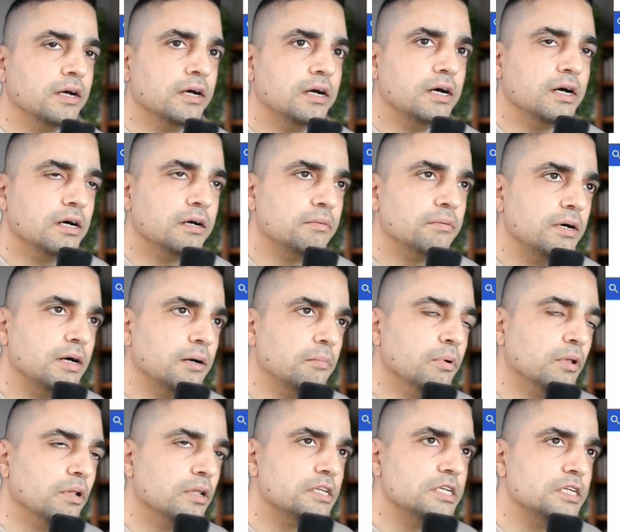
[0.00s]

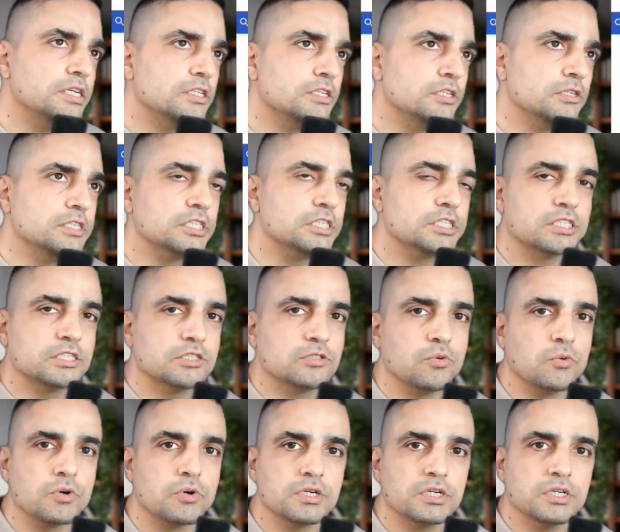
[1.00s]
ability to just
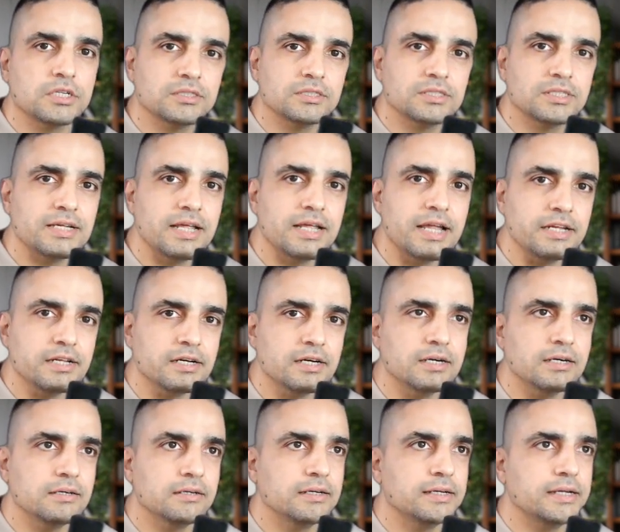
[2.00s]
sort the
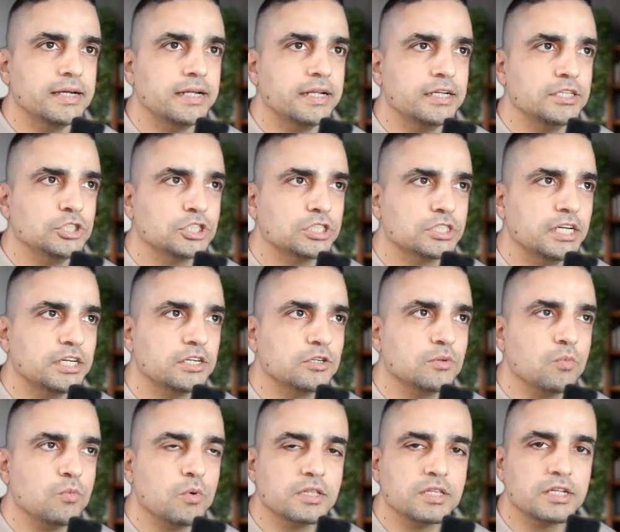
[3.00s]
data and just get to
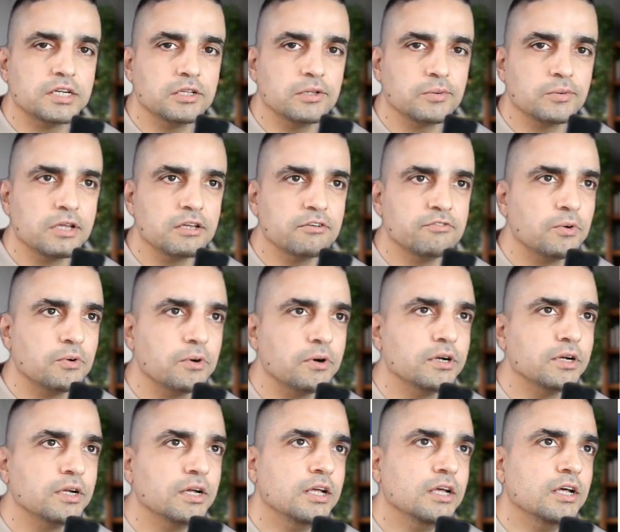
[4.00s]
the one that you're looking
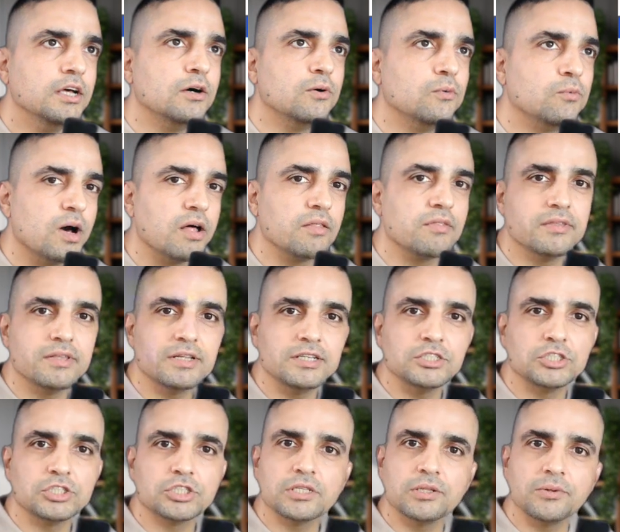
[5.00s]
for, rather
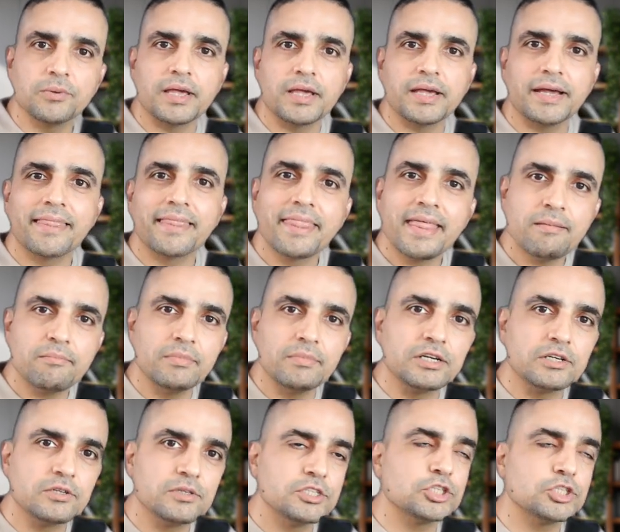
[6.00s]
than just looking at them
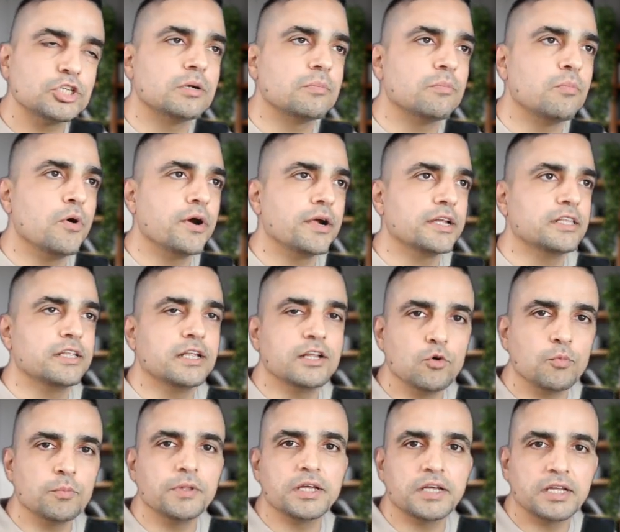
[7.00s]
into the SharePoint and then
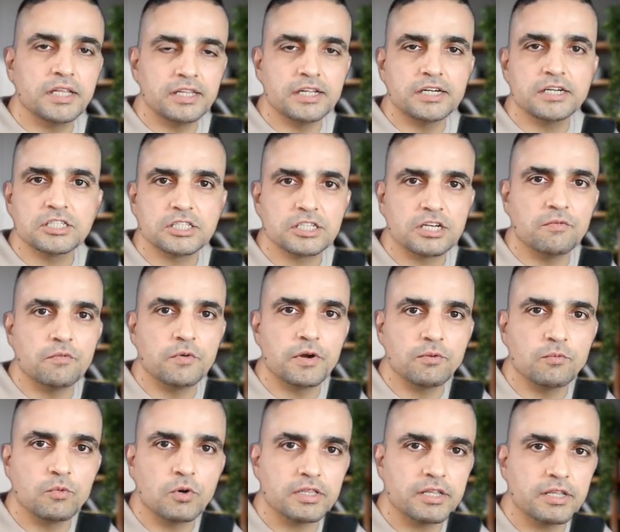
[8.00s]
opening and then
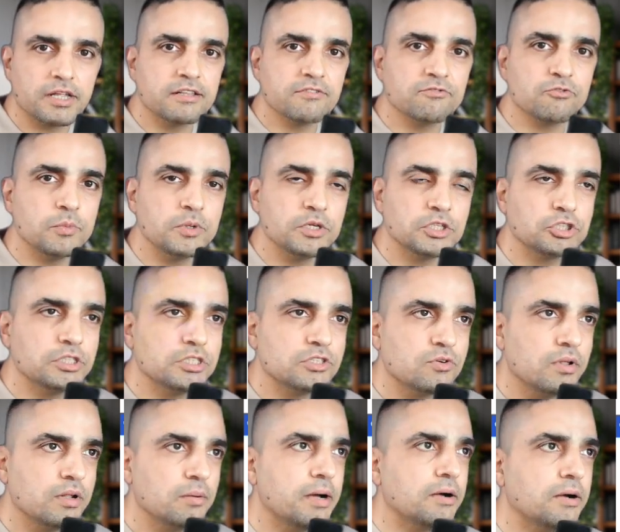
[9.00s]
discovering what that information is
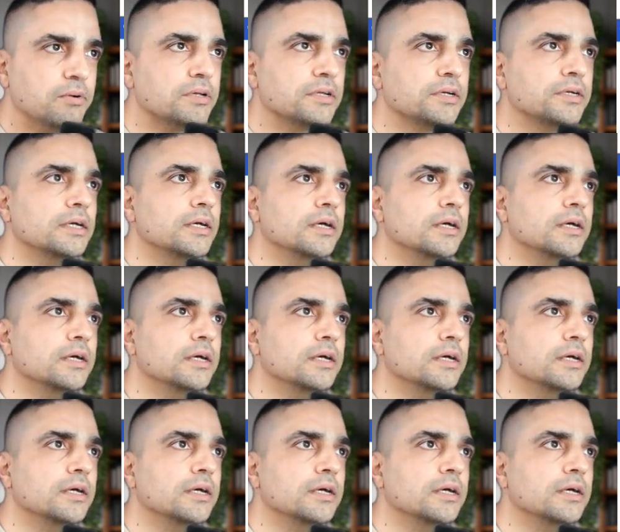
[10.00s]
all about.